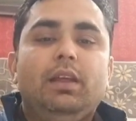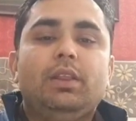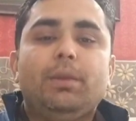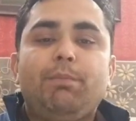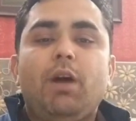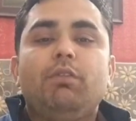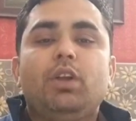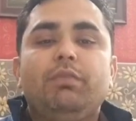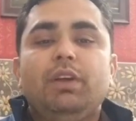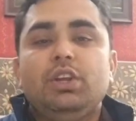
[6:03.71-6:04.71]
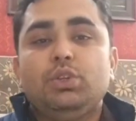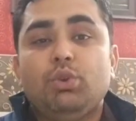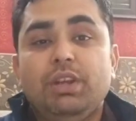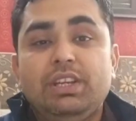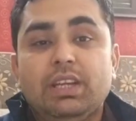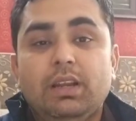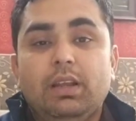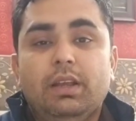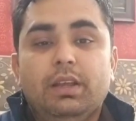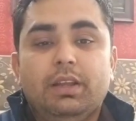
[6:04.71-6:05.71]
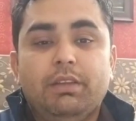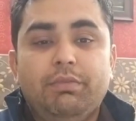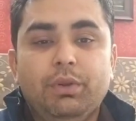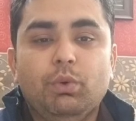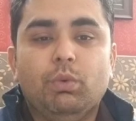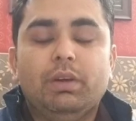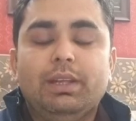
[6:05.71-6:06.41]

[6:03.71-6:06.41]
The power of judicial review